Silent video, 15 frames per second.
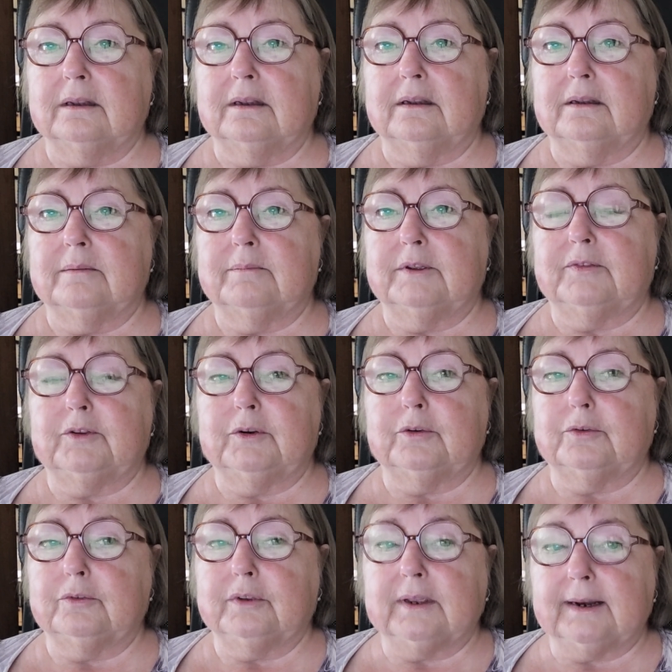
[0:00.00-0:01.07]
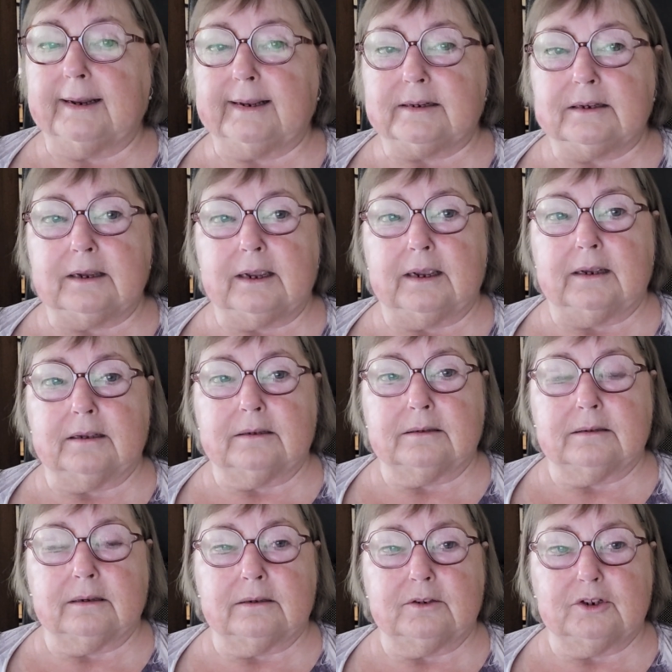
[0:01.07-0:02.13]

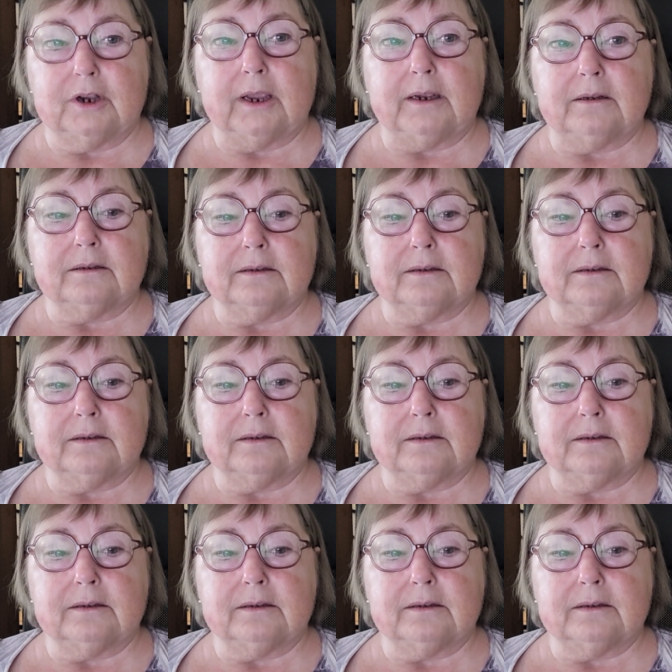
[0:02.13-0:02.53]
as Jane